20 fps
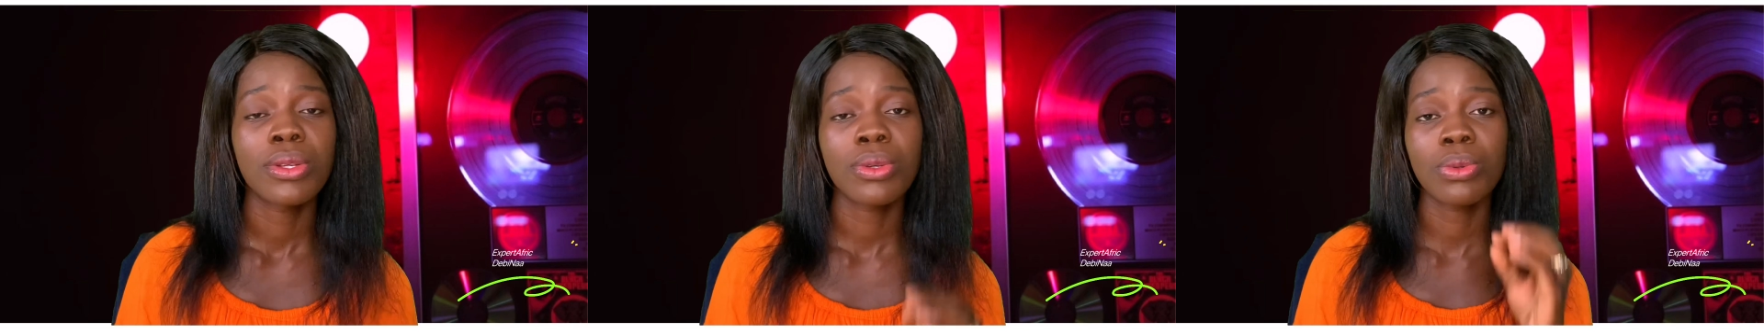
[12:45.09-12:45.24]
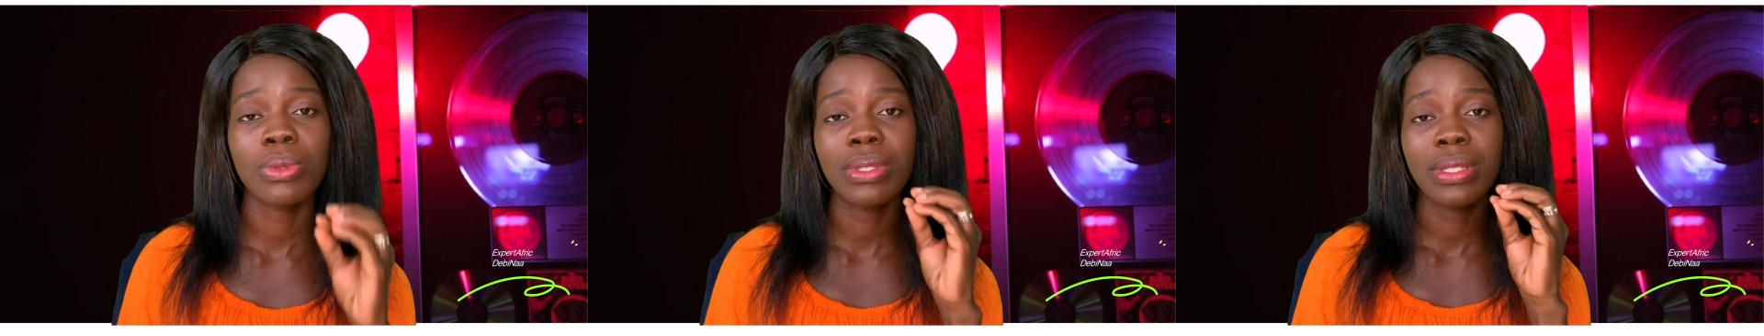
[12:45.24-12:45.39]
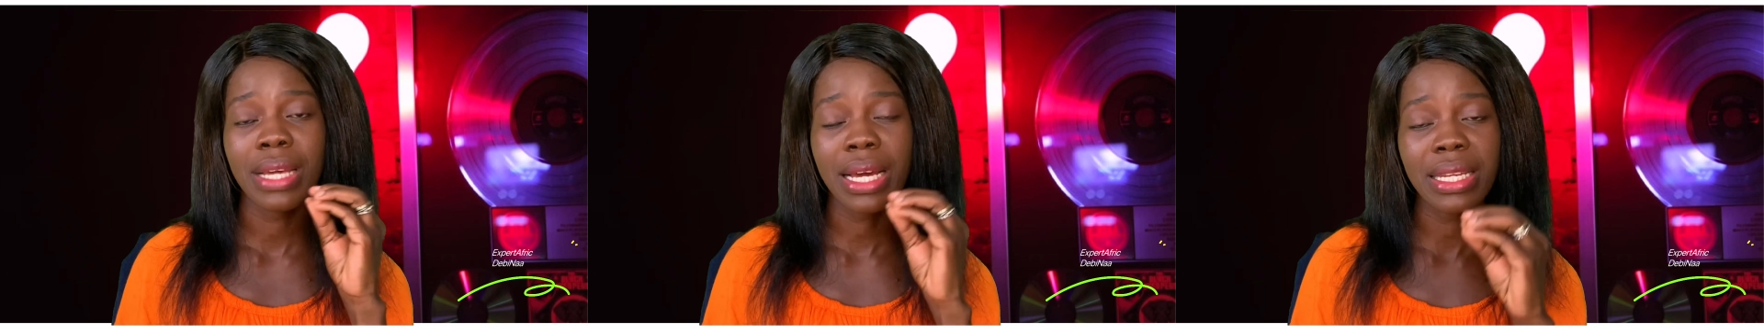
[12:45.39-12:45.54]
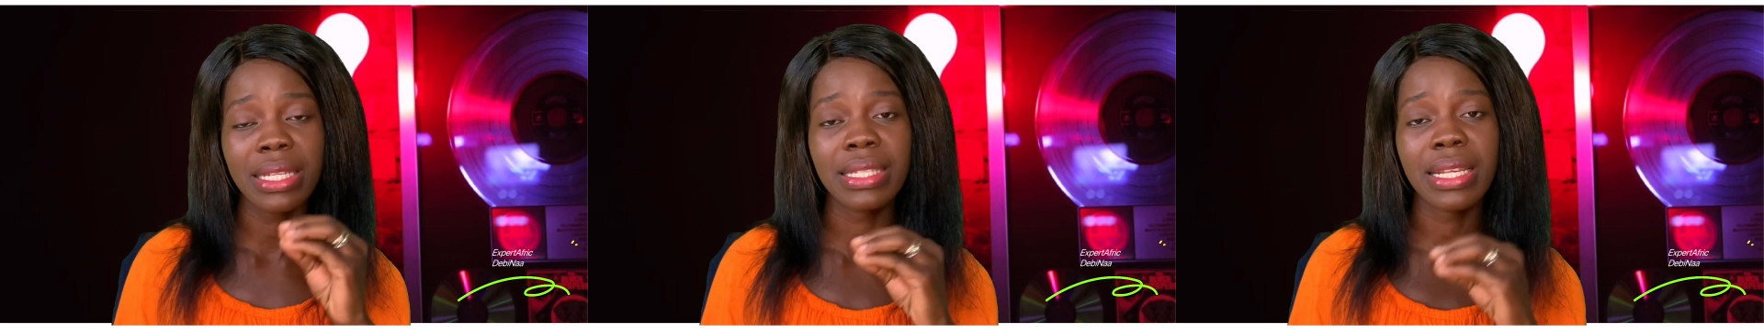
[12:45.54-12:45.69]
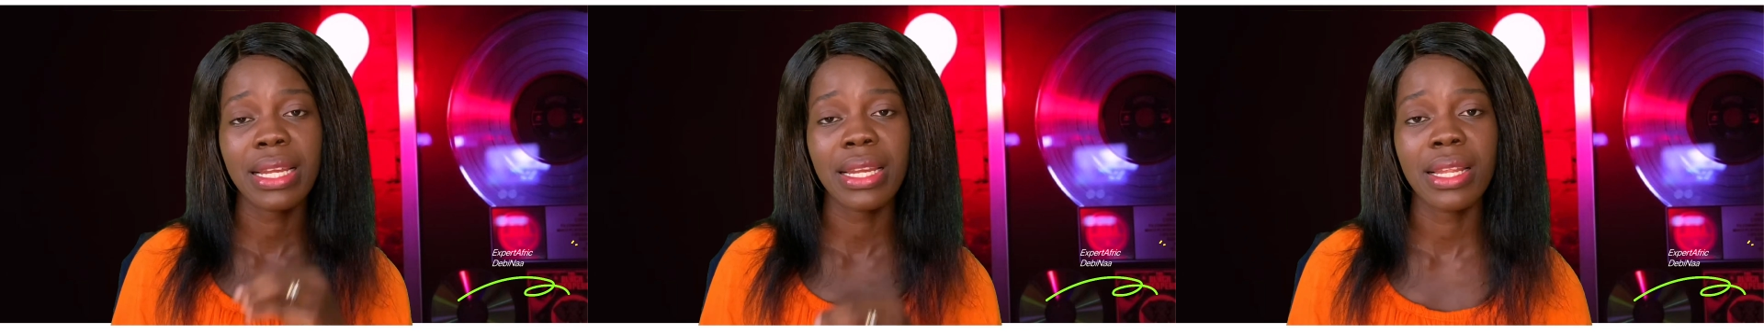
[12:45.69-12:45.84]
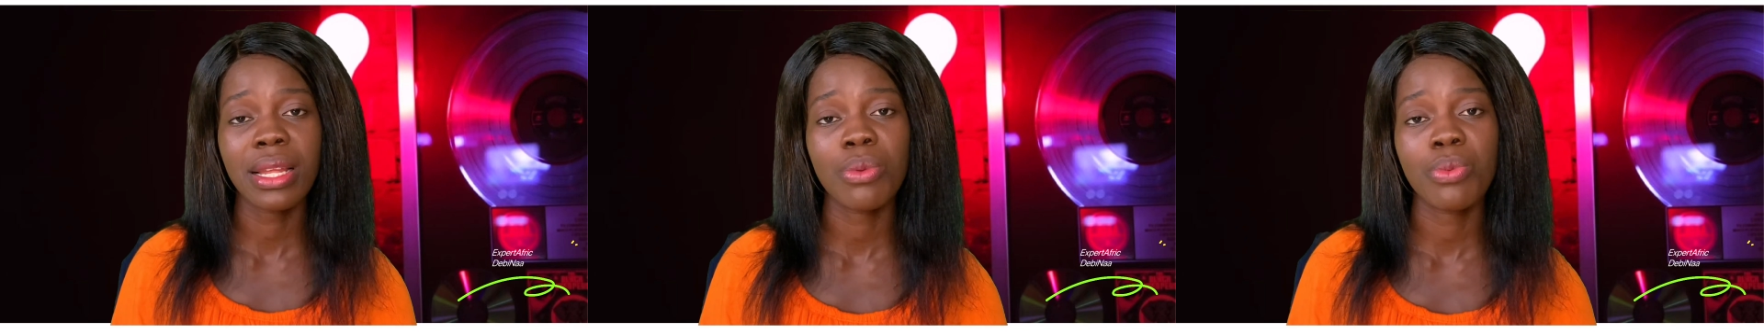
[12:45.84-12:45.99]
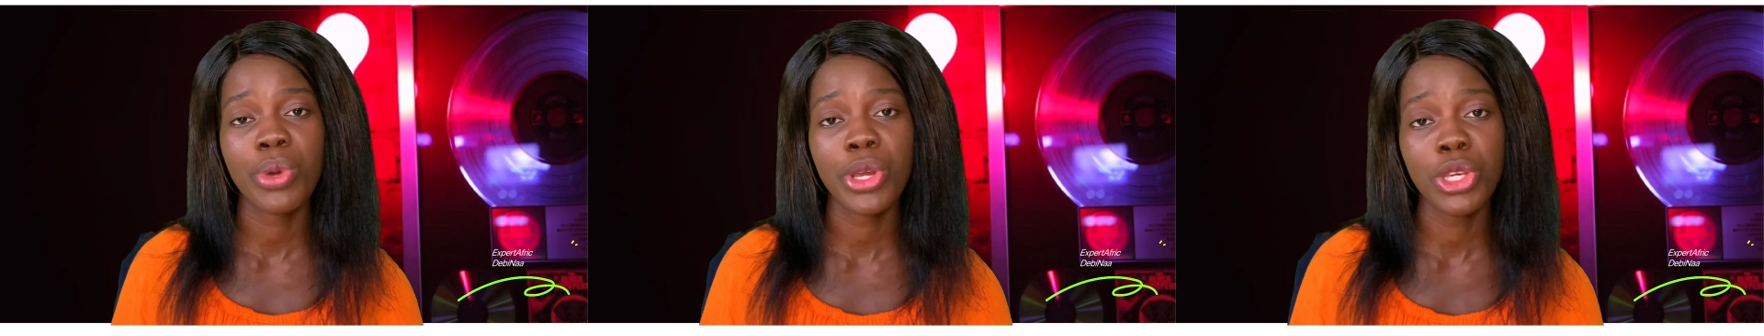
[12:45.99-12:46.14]
So that is
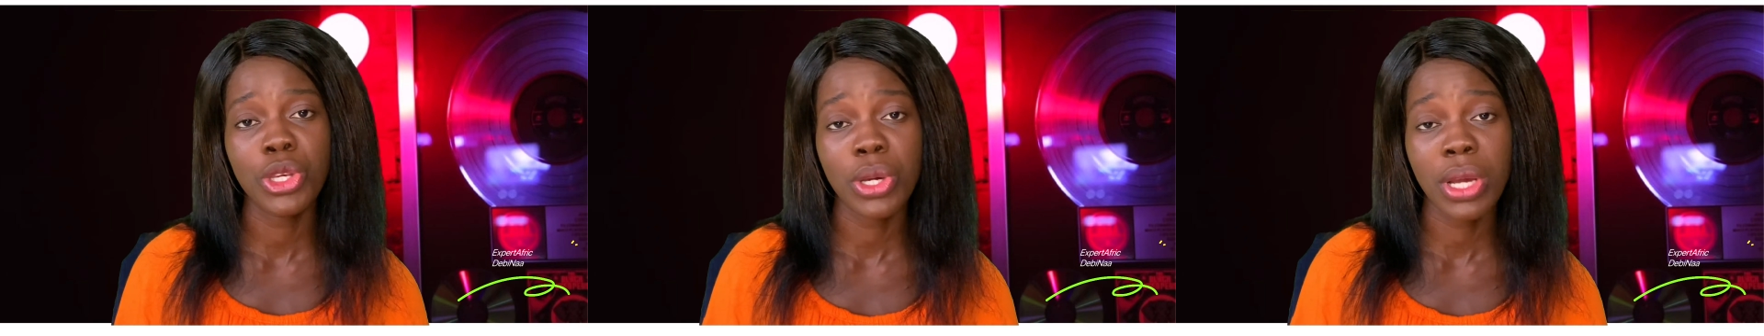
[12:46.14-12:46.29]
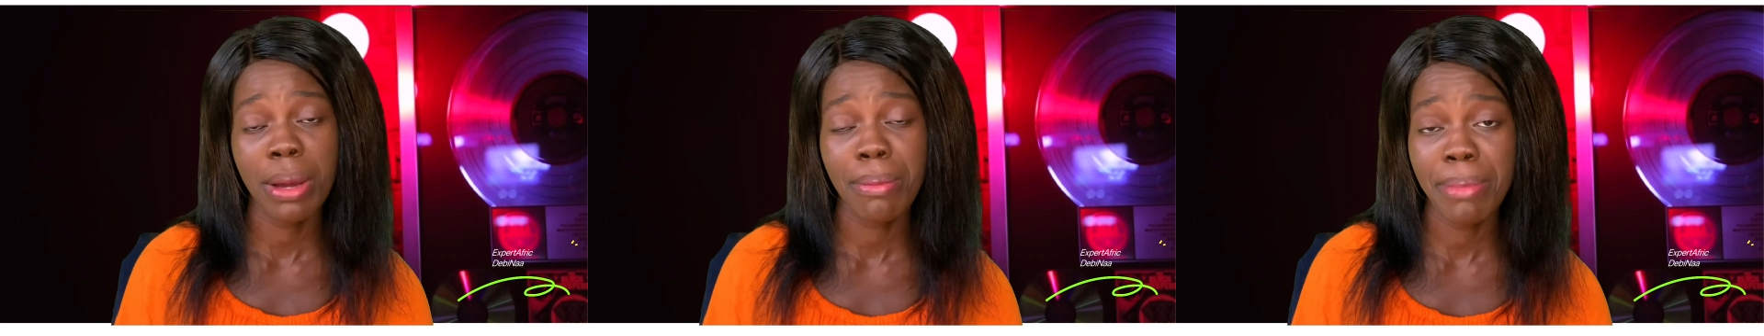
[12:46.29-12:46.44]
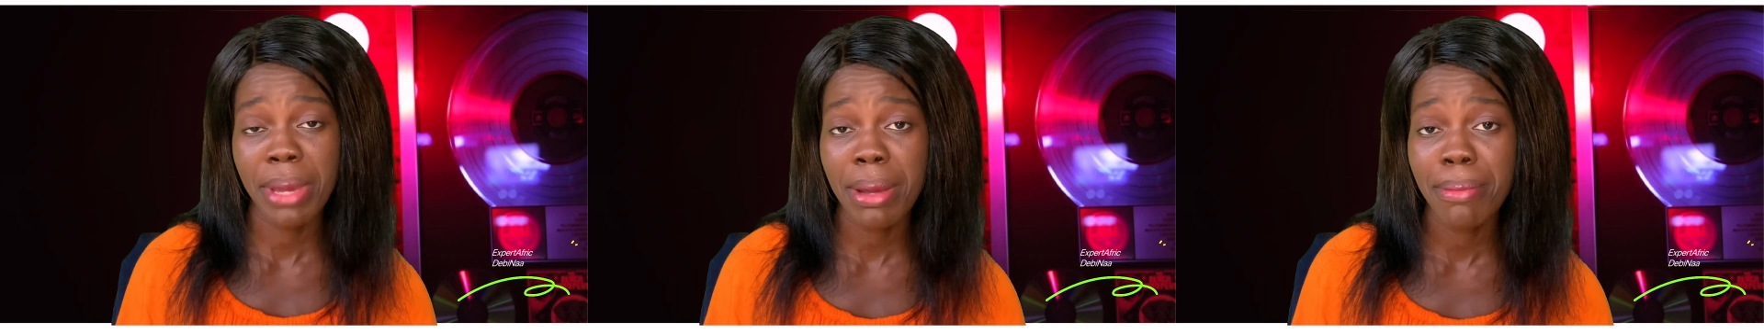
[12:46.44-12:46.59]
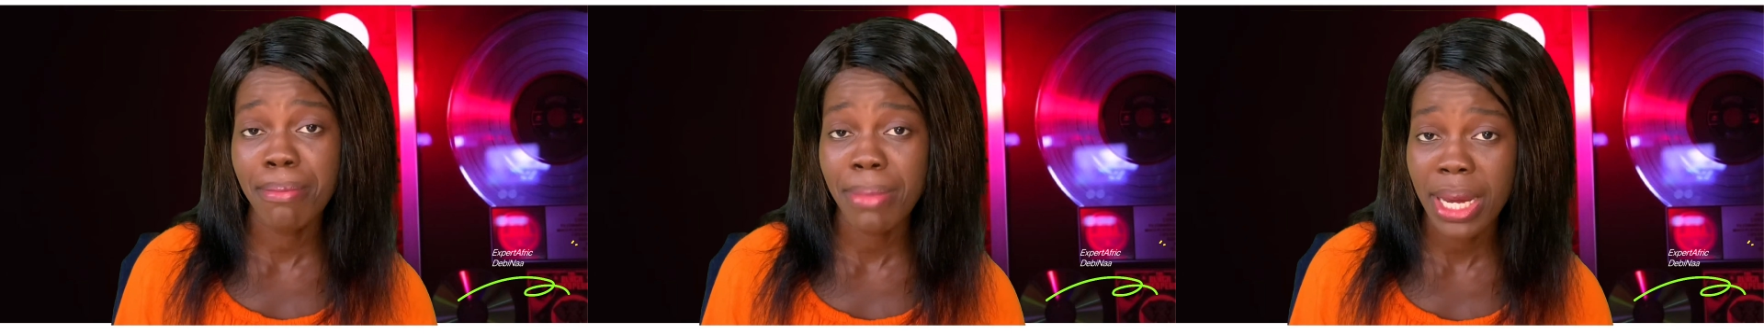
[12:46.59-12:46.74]
another way you can make